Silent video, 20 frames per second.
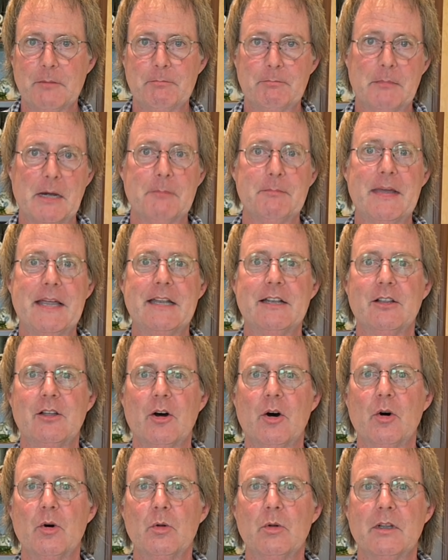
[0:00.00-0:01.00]
My main
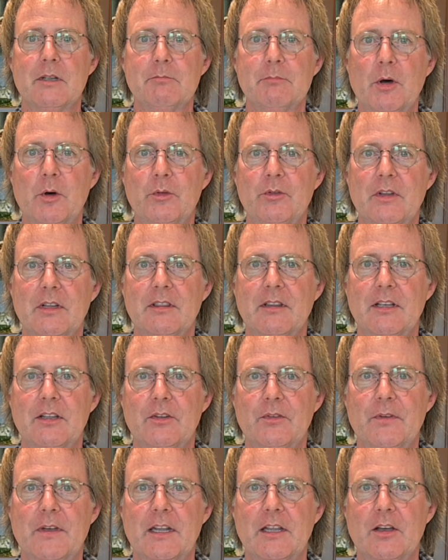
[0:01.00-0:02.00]
goal in posting these
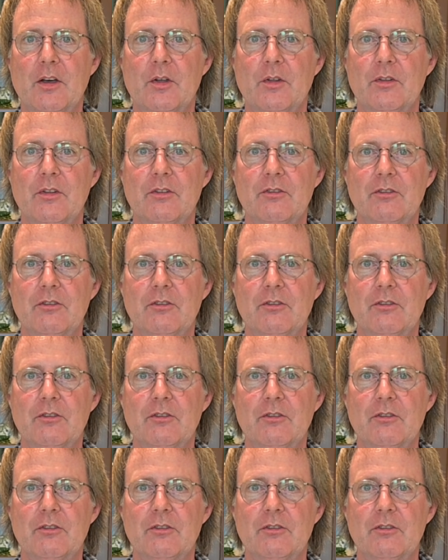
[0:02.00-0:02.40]
videos is